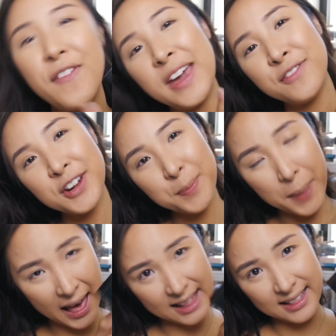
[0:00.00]
favorite
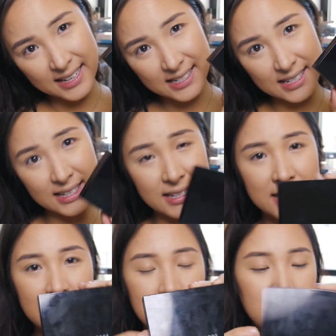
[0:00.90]
palette
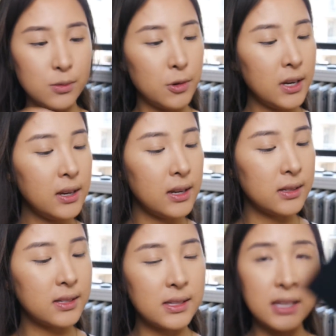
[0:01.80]
is this one. It's